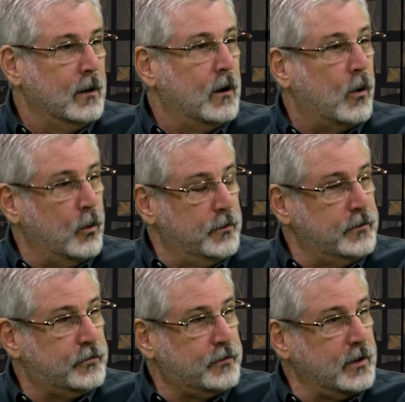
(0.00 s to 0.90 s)
hold
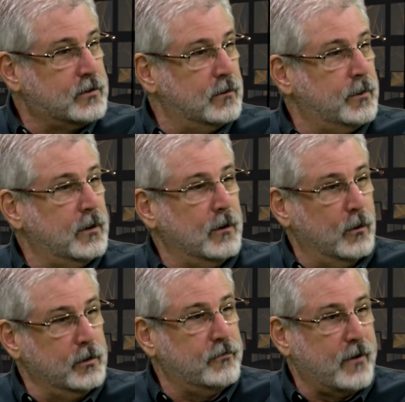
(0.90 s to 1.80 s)
the distinction of being the
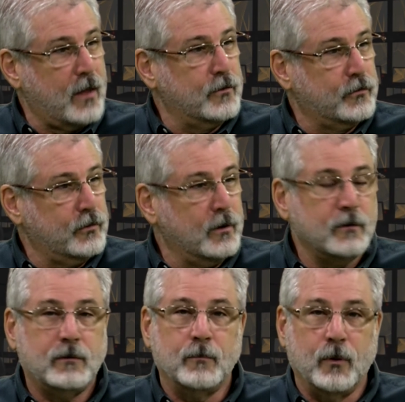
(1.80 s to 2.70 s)
only
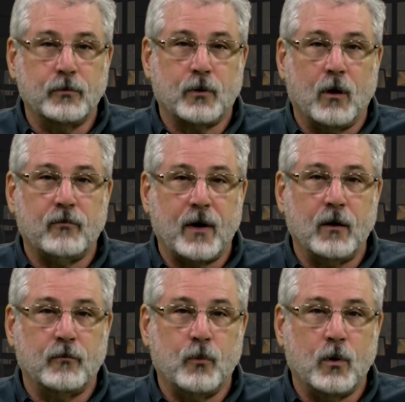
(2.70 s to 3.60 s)
father-son to both call
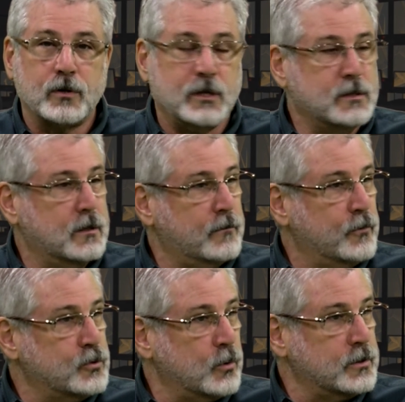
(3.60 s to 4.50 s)
Final Fours. He did it
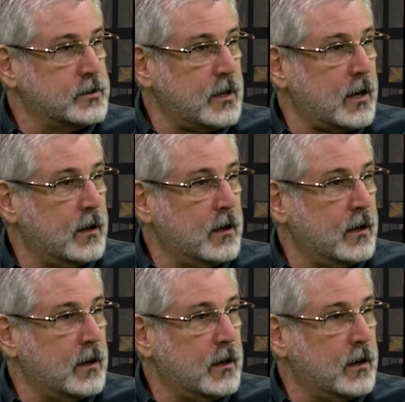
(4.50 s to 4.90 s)
for Georgia Tech.